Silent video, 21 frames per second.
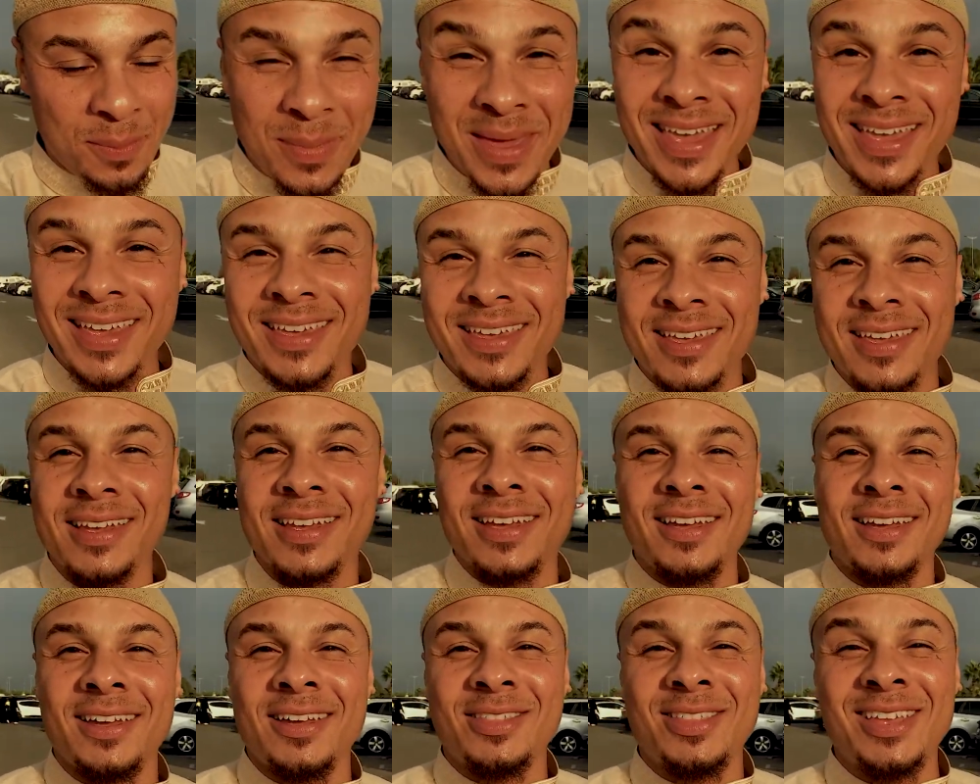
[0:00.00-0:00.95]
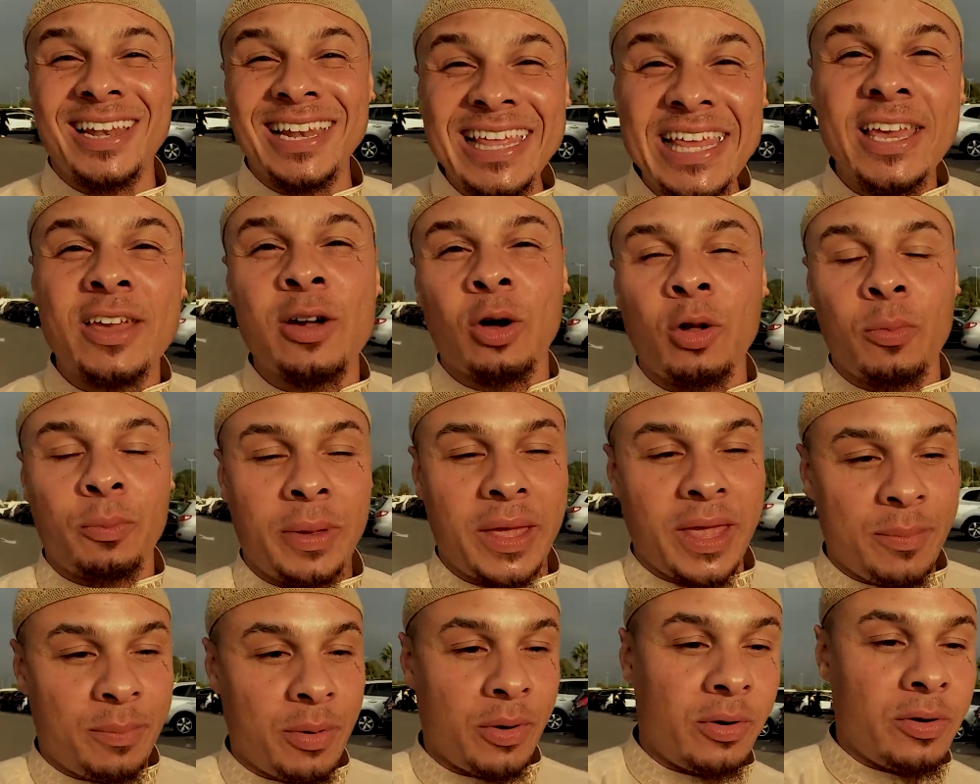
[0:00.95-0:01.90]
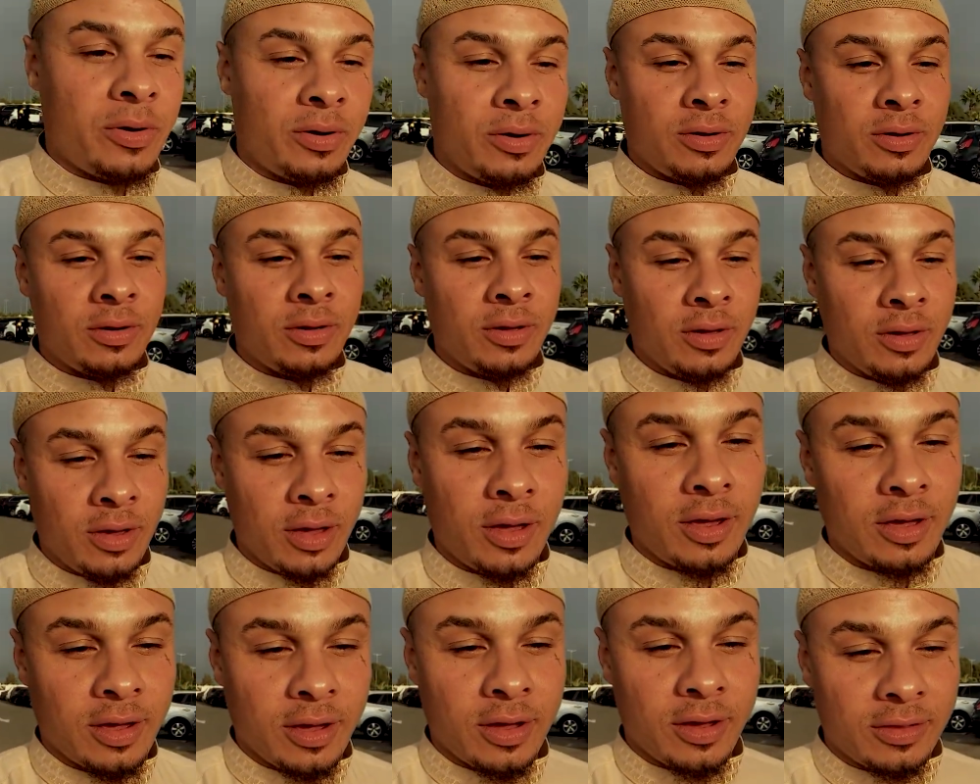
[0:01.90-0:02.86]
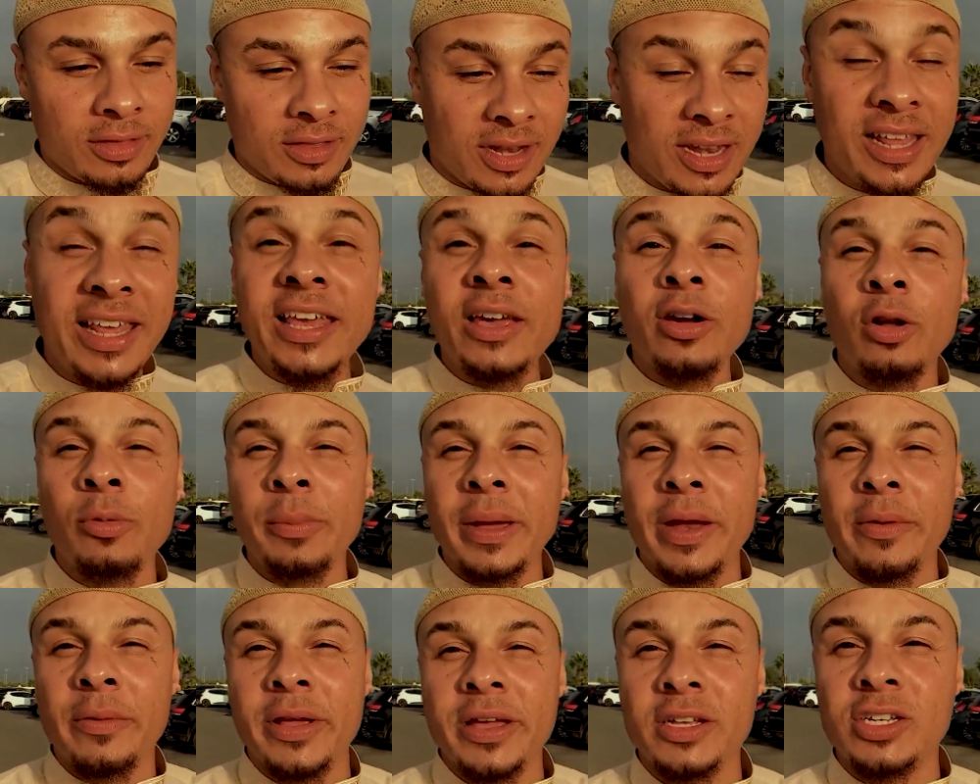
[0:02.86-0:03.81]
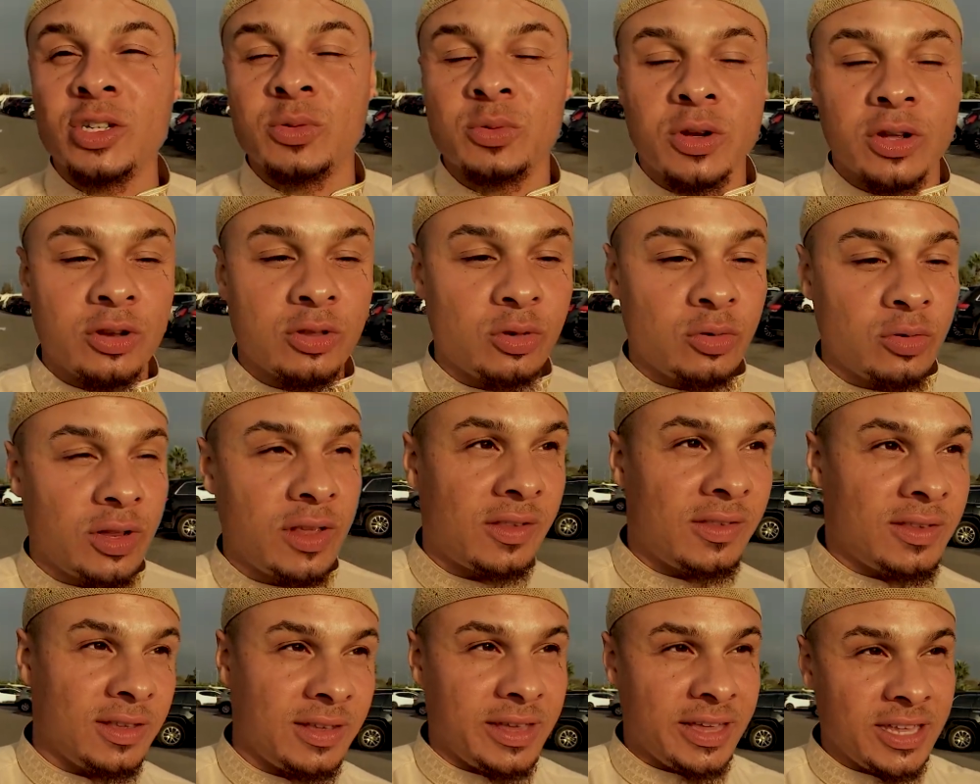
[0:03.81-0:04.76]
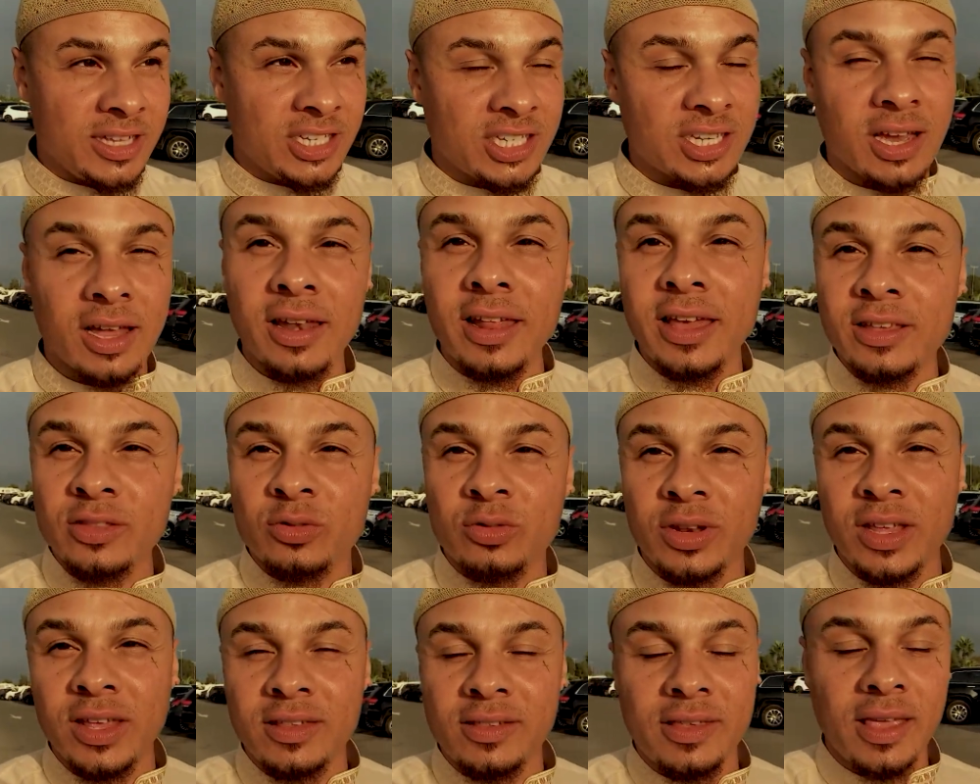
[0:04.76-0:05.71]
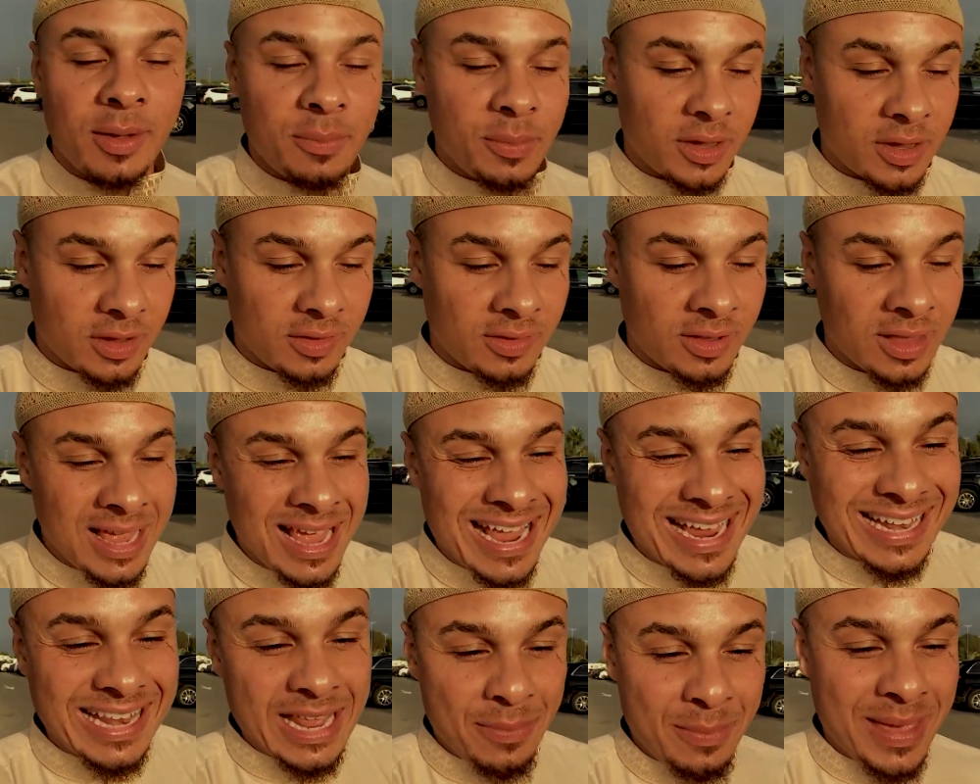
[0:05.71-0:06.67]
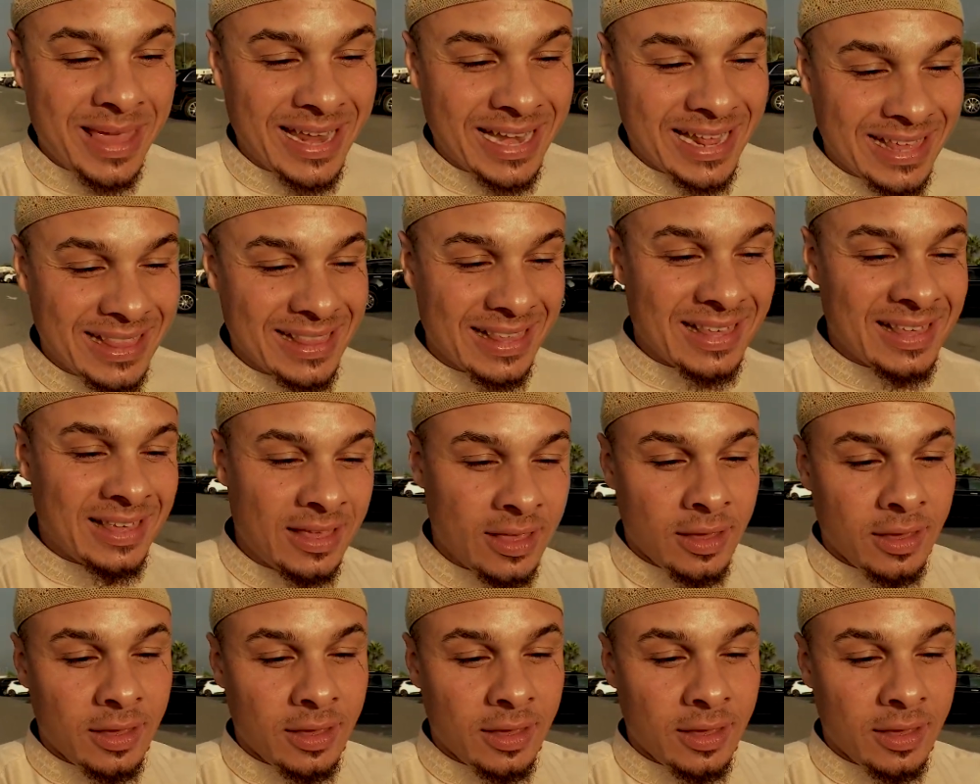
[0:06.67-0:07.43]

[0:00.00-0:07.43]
make uh, the legal paper uh, the legal marriage. We're gonna do this inshallah in Tunisia because they made it